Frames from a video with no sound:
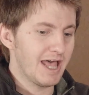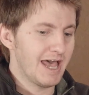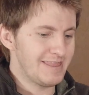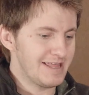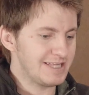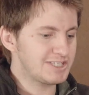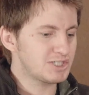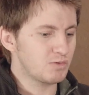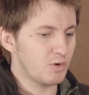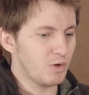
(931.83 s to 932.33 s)

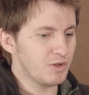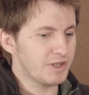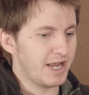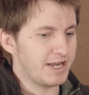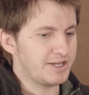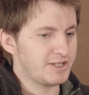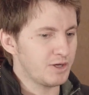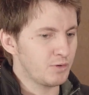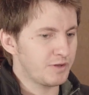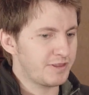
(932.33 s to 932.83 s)
That's a role that
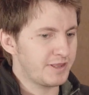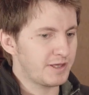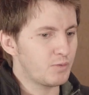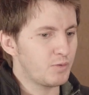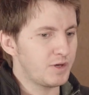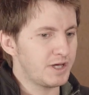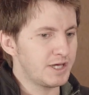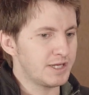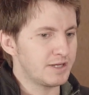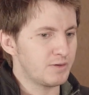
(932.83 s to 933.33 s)
I don't
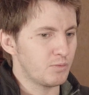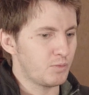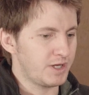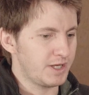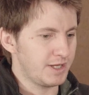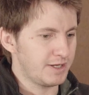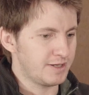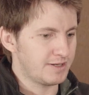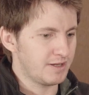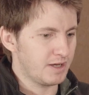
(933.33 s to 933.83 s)
think we had
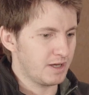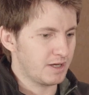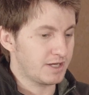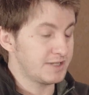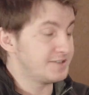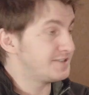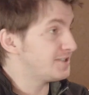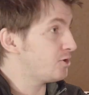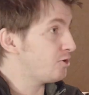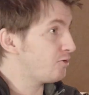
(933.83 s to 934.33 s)

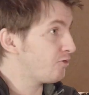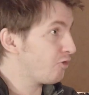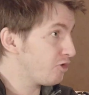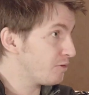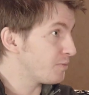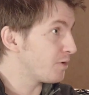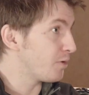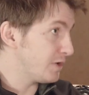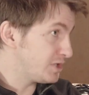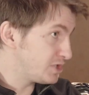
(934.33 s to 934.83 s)
considered for
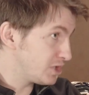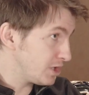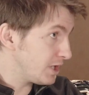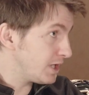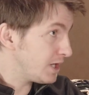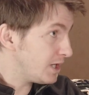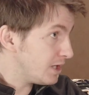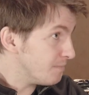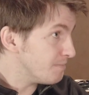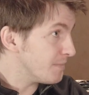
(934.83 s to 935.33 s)
them
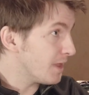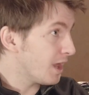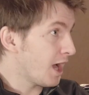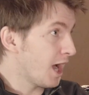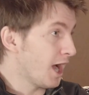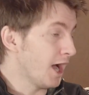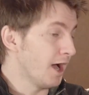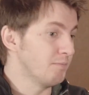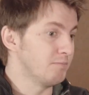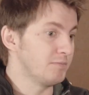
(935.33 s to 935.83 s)
originally.
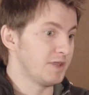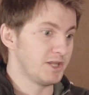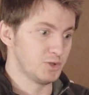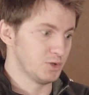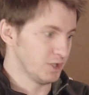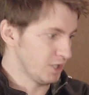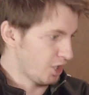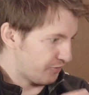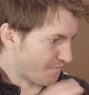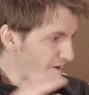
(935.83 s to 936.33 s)
They
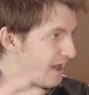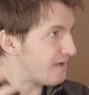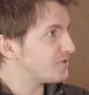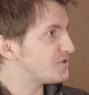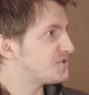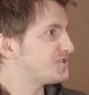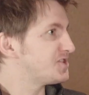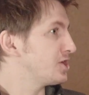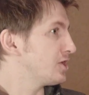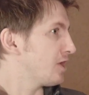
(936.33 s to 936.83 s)
do a lot of
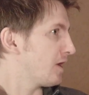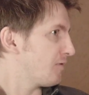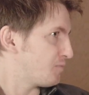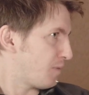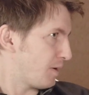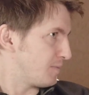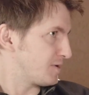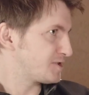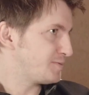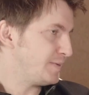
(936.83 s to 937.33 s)
advocacy, a lot of
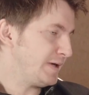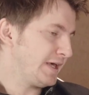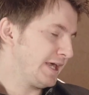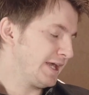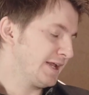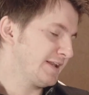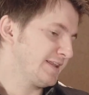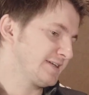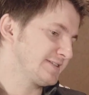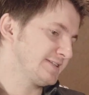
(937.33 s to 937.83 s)
public
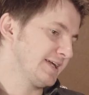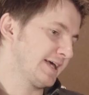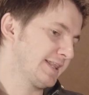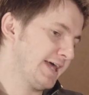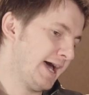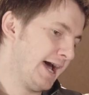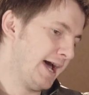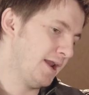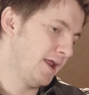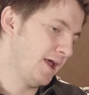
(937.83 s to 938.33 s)
speaking, things like
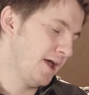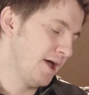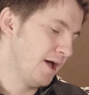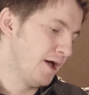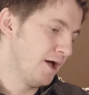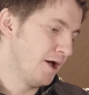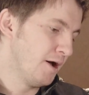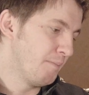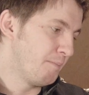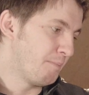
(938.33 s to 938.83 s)
that.
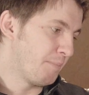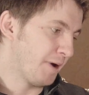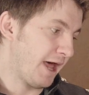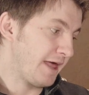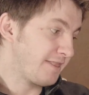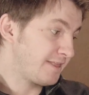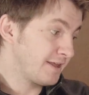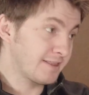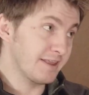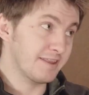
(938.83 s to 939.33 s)
But
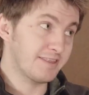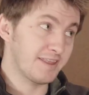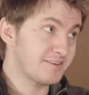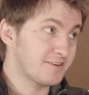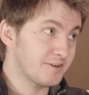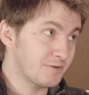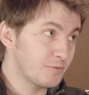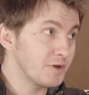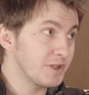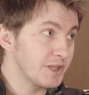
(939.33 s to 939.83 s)
I think that
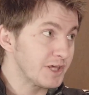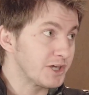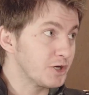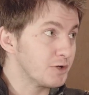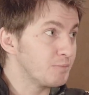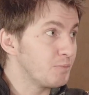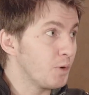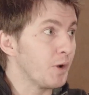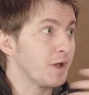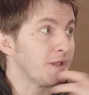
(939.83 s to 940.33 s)
that's a really
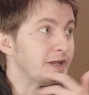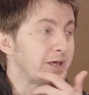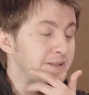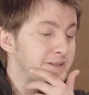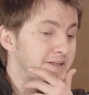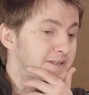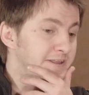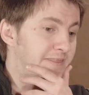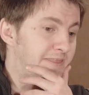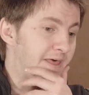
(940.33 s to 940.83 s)
good point. I
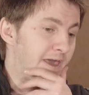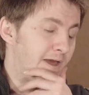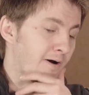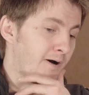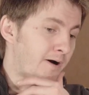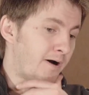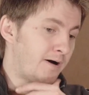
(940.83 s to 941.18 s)
think that they